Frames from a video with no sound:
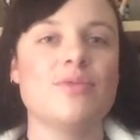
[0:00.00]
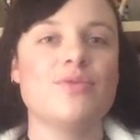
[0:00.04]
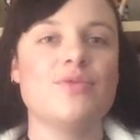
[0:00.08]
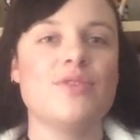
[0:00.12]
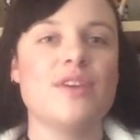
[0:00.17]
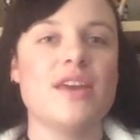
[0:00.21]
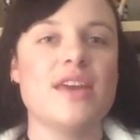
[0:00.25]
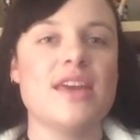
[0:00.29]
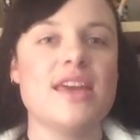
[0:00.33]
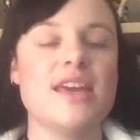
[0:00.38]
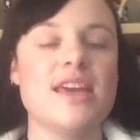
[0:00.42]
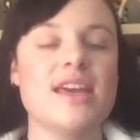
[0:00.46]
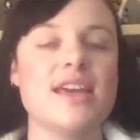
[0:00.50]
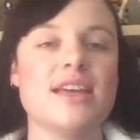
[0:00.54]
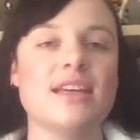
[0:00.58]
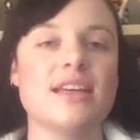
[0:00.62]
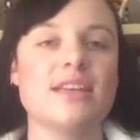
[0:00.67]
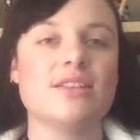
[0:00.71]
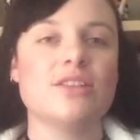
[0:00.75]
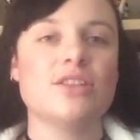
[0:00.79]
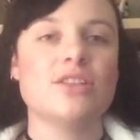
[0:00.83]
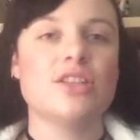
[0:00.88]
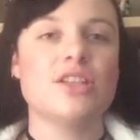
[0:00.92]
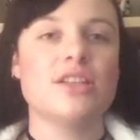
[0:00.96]
for
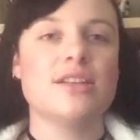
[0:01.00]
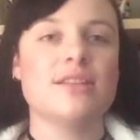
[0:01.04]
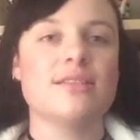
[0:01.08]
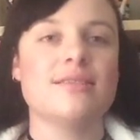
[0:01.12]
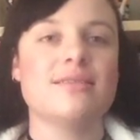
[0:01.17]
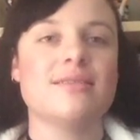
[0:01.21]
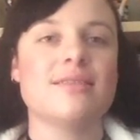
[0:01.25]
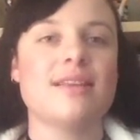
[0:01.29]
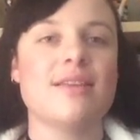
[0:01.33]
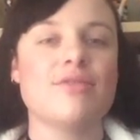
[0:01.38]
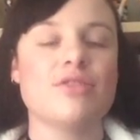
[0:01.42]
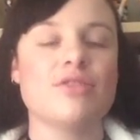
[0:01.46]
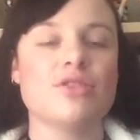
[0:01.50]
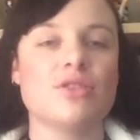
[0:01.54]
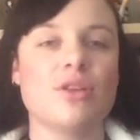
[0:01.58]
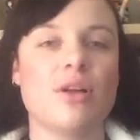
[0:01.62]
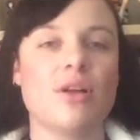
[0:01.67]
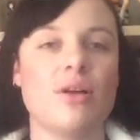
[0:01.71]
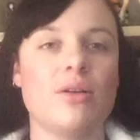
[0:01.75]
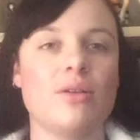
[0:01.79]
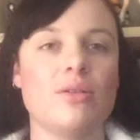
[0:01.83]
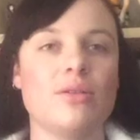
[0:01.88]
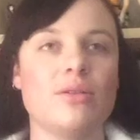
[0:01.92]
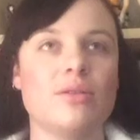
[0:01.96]
years she has never
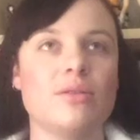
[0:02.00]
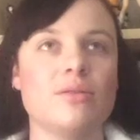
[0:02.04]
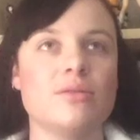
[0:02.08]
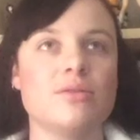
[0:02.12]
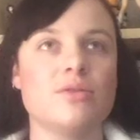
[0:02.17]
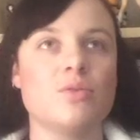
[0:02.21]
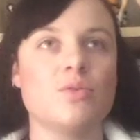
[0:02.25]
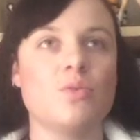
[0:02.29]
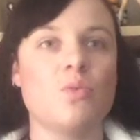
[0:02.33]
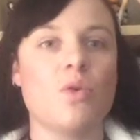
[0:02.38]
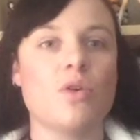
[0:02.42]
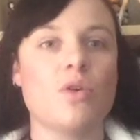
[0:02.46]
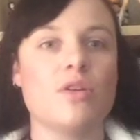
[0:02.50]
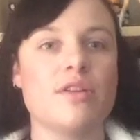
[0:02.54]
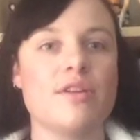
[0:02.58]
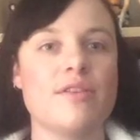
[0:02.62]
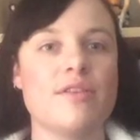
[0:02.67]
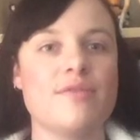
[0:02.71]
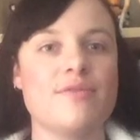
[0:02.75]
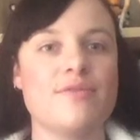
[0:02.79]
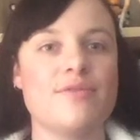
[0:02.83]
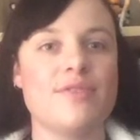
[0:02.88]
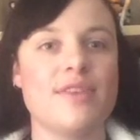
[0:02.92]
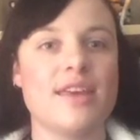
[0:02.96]
told one
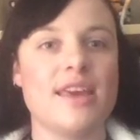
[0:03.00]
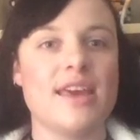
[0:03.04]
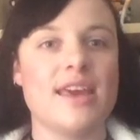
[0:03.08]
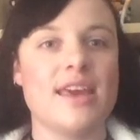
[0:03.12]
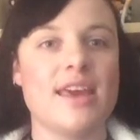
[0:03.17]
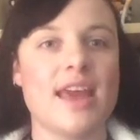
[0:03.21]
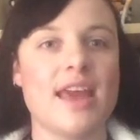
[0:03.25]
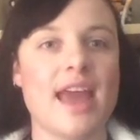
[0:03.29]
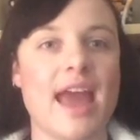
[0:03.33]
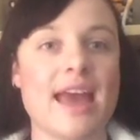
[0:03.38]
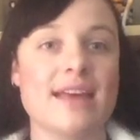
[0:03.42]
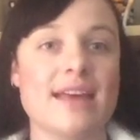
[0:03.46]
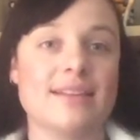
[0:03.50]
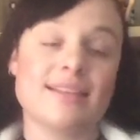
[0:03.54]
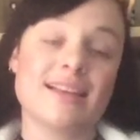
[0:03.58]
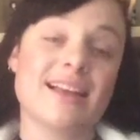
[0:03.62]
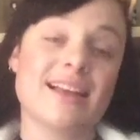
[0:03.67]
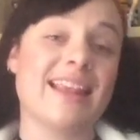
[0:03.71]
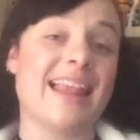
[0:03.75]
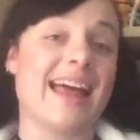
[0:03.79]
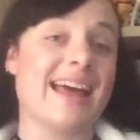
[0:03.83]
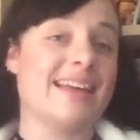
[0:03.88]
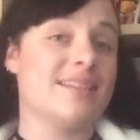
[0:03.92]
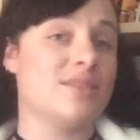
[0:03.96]
of the
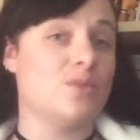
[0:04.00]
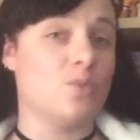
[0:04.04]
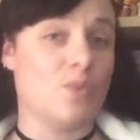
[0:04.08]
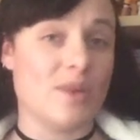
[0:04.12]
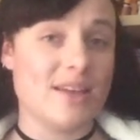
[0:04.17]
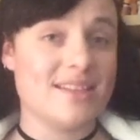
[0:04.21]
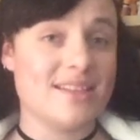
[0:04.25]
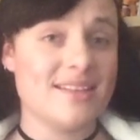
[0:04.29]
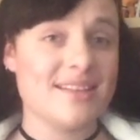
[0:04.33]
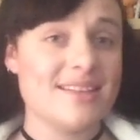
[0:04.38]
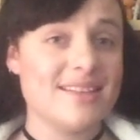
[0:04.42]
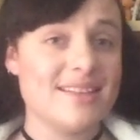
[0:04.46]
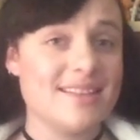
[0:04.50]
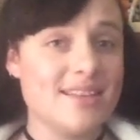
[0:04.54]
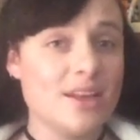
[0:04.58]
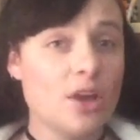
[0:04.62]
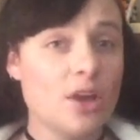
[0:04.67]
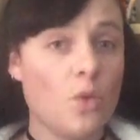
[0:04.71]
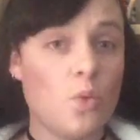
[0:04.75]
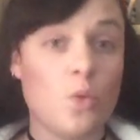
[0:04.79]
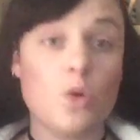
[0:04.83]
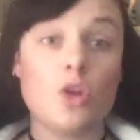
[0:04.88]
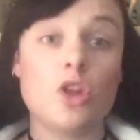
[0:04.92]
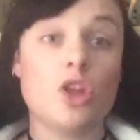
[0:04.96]
S-class wizards,
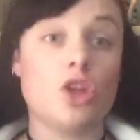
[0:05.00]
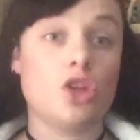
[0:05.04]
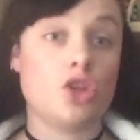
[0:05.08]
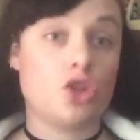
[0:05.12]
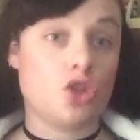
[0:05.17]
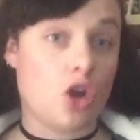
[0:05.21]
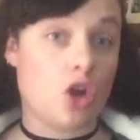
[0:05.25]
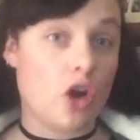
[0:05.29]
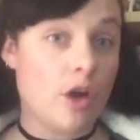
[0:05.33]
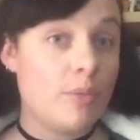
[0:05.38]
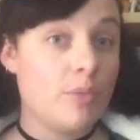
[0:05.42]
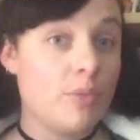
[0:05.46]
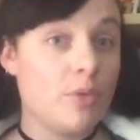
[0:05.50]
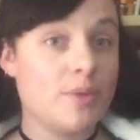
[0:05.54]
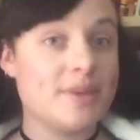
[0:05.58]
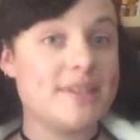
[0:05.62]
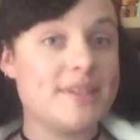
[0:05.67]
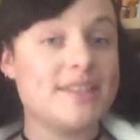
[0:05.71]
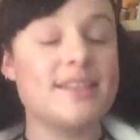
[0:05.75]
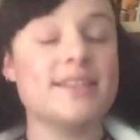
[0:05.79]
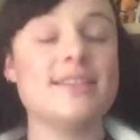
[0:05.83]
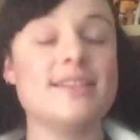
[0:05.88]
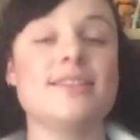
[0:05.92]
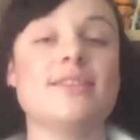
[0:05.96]
one of the top
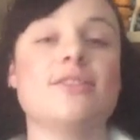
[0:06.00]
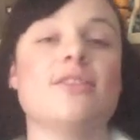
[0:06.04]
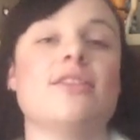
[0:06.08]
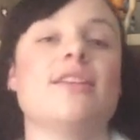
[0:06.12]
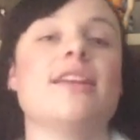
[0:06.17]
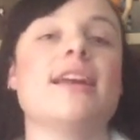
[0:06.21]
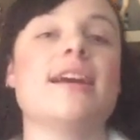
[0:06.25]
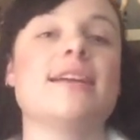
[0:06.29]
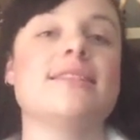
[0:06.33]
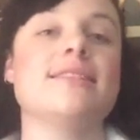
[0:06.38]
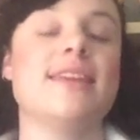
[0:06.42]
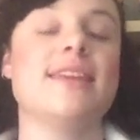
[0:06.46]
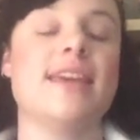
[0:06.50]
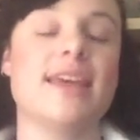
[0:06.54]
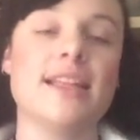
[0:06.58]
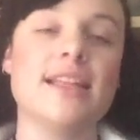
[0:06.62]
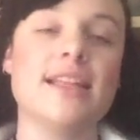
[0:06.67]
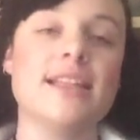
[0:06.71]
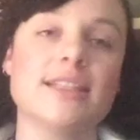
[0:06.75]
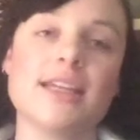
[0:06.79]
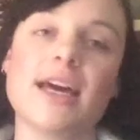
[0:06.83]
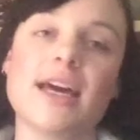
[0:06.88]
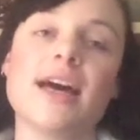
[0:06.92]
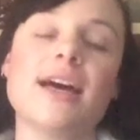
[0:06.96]
wizards known as
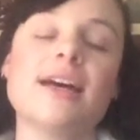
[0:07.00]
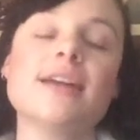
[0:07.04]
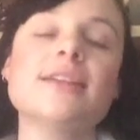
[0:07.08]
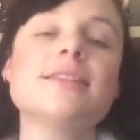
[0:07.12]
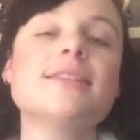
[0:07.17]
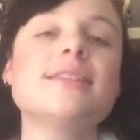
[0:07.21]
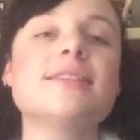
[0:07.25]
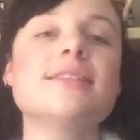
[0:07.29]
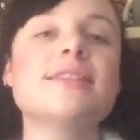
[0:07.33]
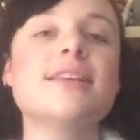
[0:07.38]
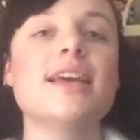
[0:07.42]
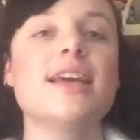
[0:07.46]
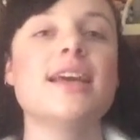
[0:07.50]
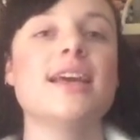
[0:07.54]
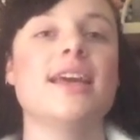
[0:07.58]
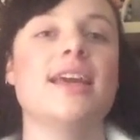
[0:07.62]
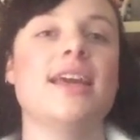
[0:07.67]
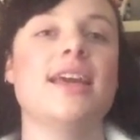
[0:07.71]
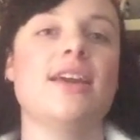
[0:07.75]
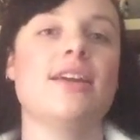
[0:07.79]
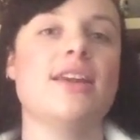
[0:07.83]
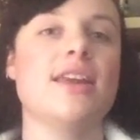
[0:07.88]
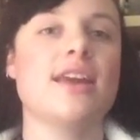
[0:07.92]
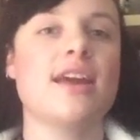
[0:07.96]
Gildarts.
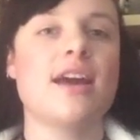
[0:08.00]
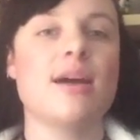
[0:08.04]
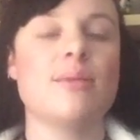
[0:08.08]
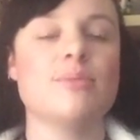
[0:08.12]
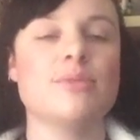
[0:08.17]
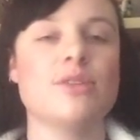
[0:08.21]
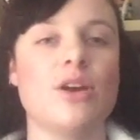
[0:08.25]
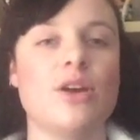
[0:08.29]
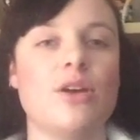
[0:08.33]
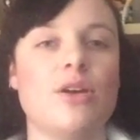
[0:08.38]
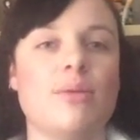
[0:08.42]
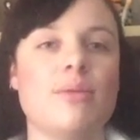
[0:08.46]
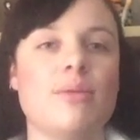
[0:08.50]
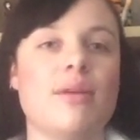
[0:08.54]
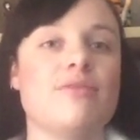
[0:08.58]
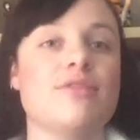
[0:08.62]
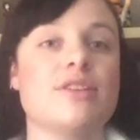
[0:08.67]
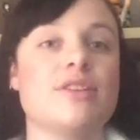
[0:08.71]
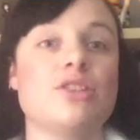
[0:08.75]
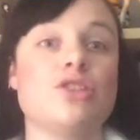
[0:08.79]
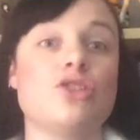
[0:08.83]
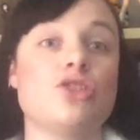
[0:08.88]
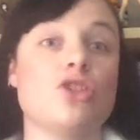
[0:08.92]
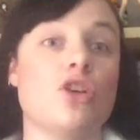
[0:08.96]
He only comes home
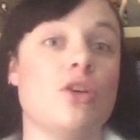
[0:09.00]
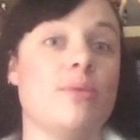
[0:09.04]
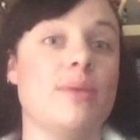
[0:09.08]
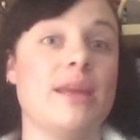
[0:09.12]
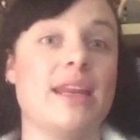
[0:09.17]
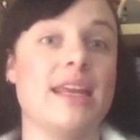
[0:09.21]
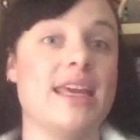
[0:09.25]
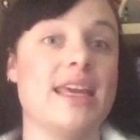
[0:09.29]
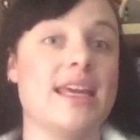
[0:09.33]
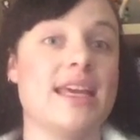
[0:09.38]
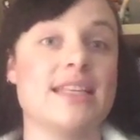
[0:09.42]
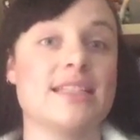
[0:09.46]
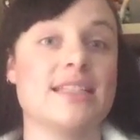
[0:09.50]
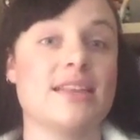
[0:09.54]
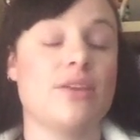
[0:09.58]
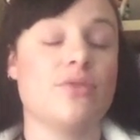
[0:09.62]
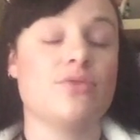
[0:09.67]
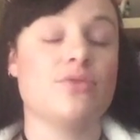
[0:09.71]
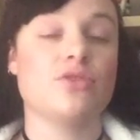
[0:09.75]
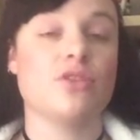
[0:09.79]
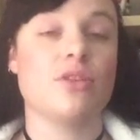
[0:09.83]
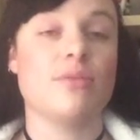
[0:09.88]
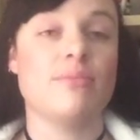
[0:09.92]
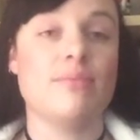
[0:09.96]
every so many years
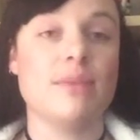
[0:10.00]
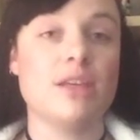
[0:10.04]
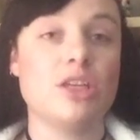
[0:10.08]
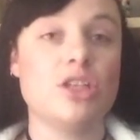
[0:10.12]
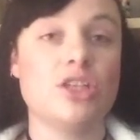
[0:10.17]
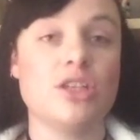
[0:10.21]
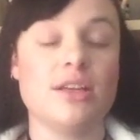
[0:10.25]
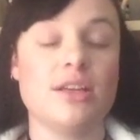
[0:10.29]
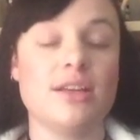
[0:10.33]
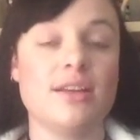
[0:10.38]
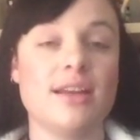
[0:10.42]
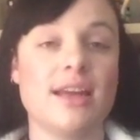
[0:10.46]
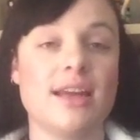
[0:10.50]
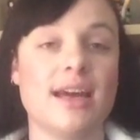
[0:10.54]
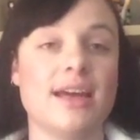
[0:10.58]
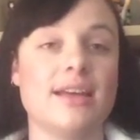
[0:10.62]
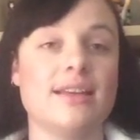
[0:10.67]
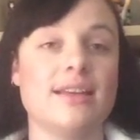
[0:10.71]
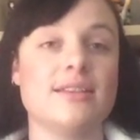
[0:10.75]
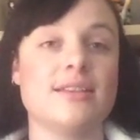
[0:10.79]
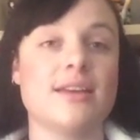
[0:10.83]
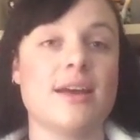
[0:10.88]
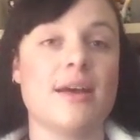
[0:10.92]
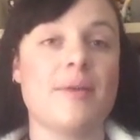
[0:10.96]
after a mission,
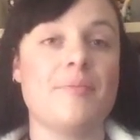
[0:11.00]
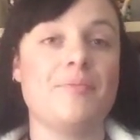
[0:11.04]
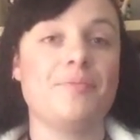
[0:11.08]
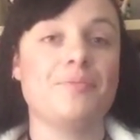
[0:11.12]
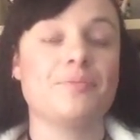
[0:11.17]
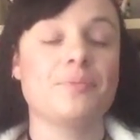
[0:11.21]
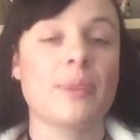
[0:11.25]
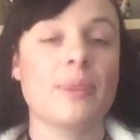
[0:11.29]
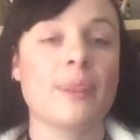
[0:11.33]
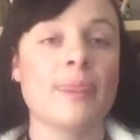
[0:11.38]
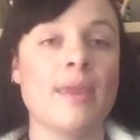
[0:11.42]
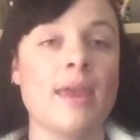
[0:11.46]
and